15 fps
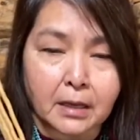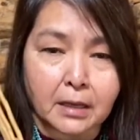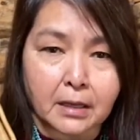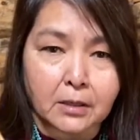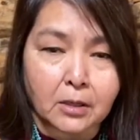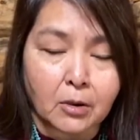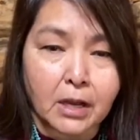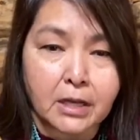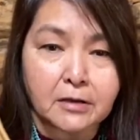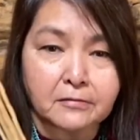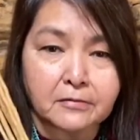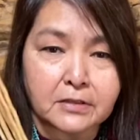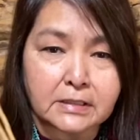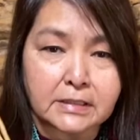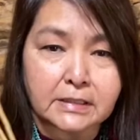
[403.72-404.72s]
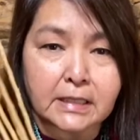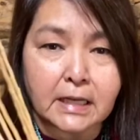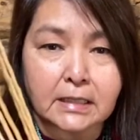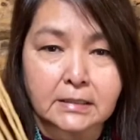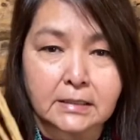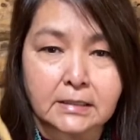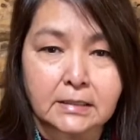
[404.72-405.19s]
quite a few
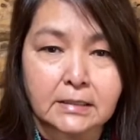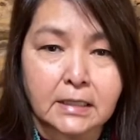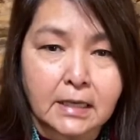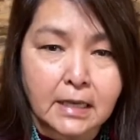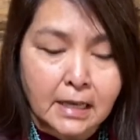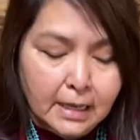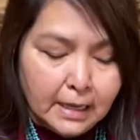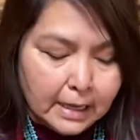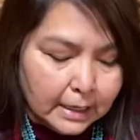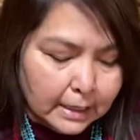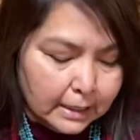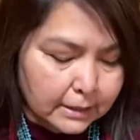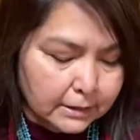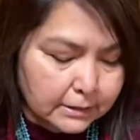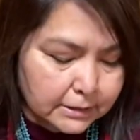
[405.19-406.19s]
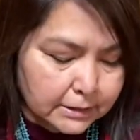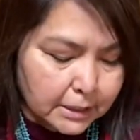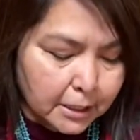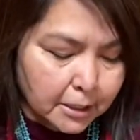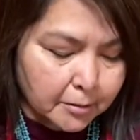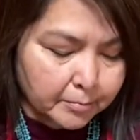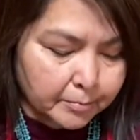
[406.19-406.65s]
sets, and
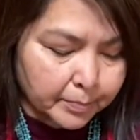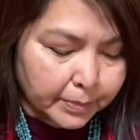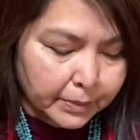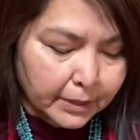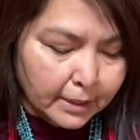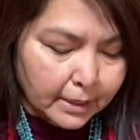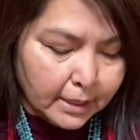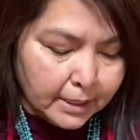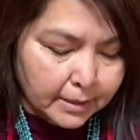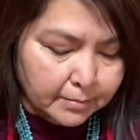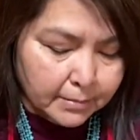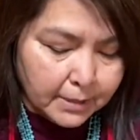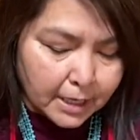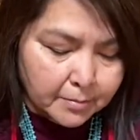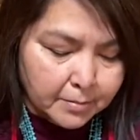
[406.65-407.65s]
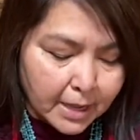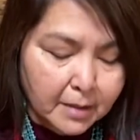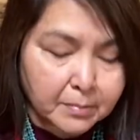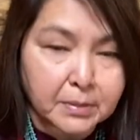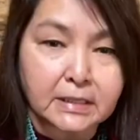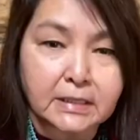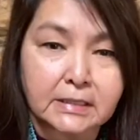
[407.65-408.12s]
I'm
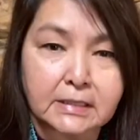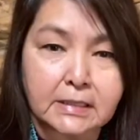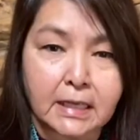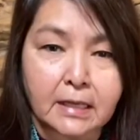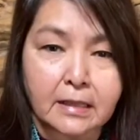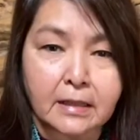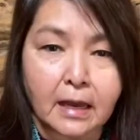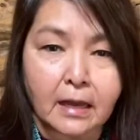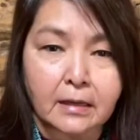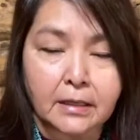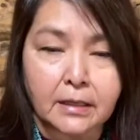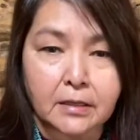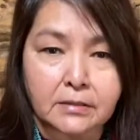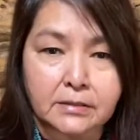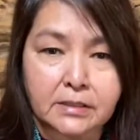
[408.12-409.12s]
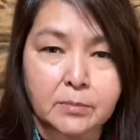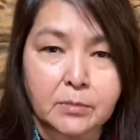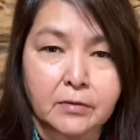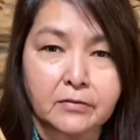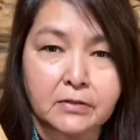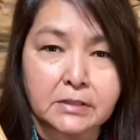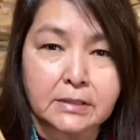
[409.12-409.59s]
happy to say that, you know, some
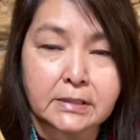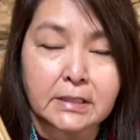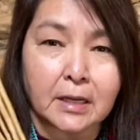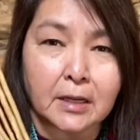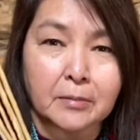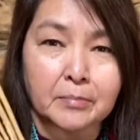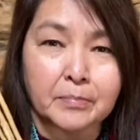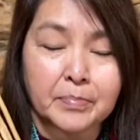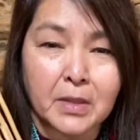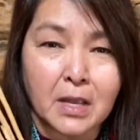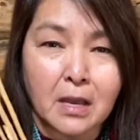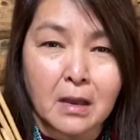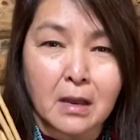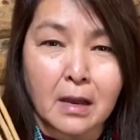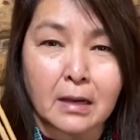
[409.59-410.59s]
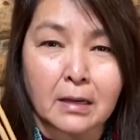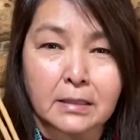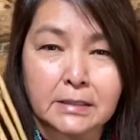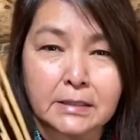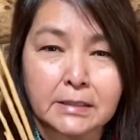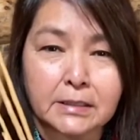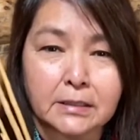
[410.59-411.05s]
of us
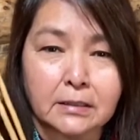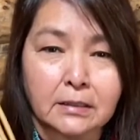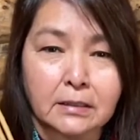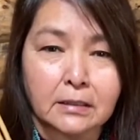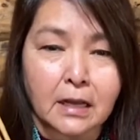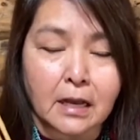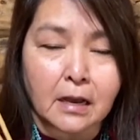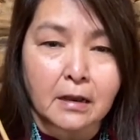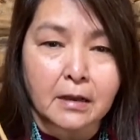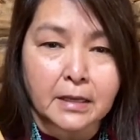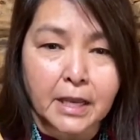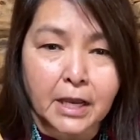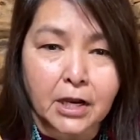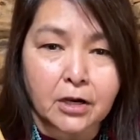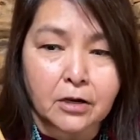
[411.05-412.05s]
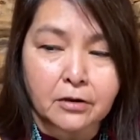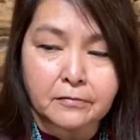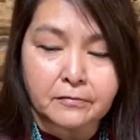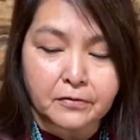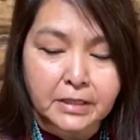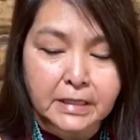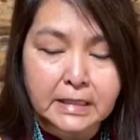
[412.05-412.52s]
still care
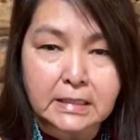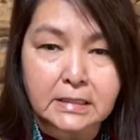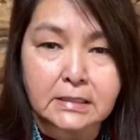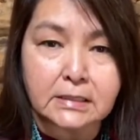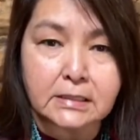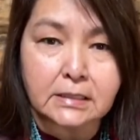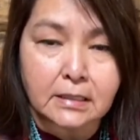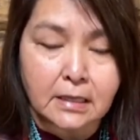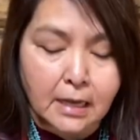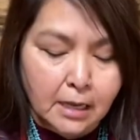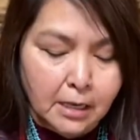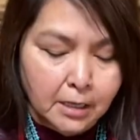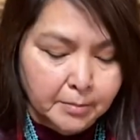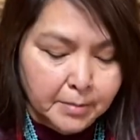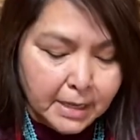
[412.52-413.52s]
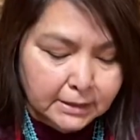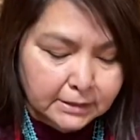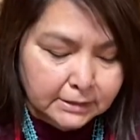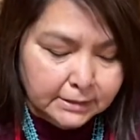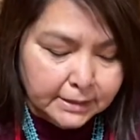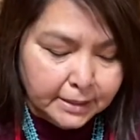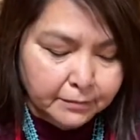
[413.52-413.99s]
for these
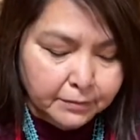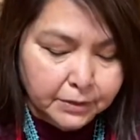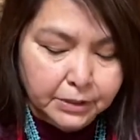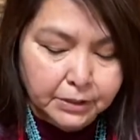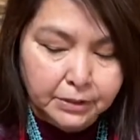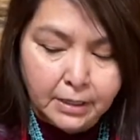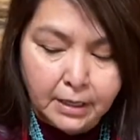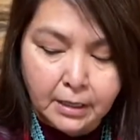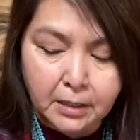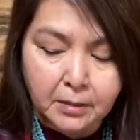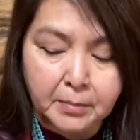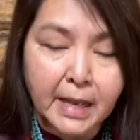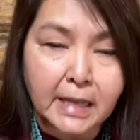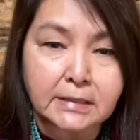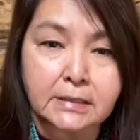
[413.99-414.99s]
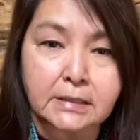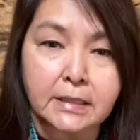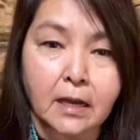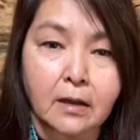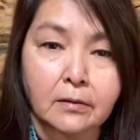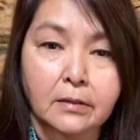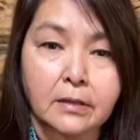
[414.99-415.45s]
as they were passed
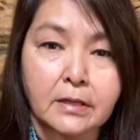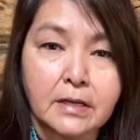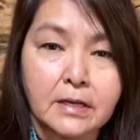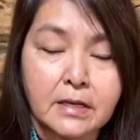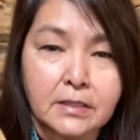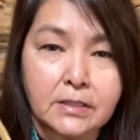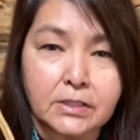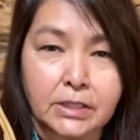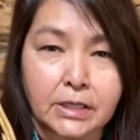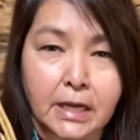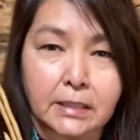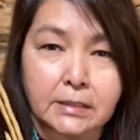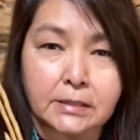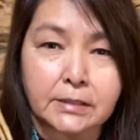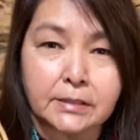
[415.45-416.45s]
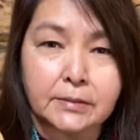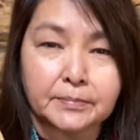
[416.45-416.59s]
down to us.